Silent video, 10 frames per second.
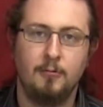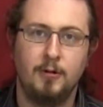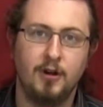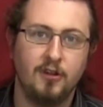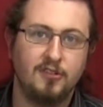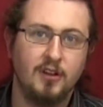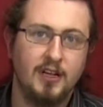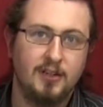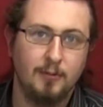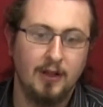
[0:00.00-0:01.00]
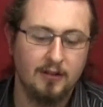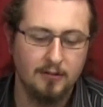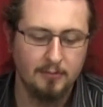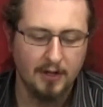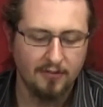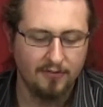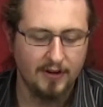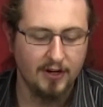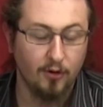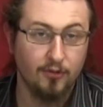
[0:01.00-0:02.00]
We'd also like to welcome a
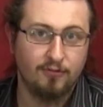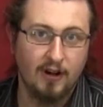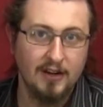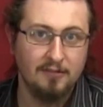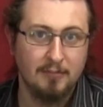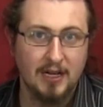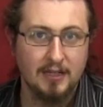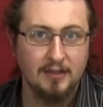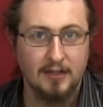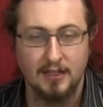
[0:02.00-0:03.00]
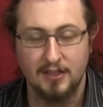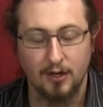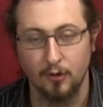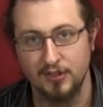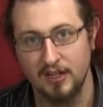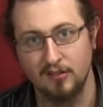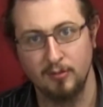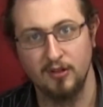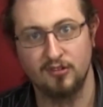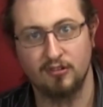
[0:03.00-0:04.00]
very old friend of mine. In the old days,
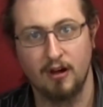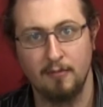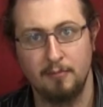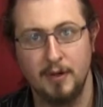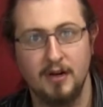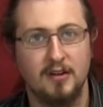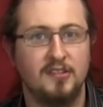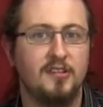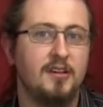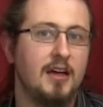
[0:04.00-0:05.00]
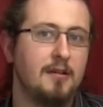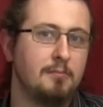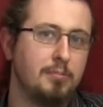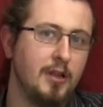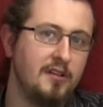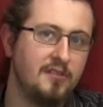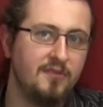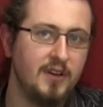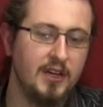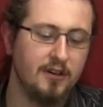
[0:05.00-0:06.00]
we used to grab a beer and sit down and play
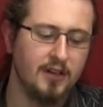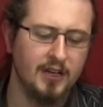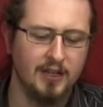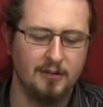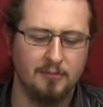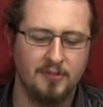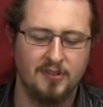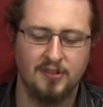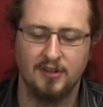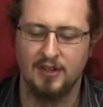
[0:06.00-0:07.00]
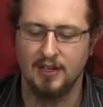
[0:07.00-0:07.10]
some video games.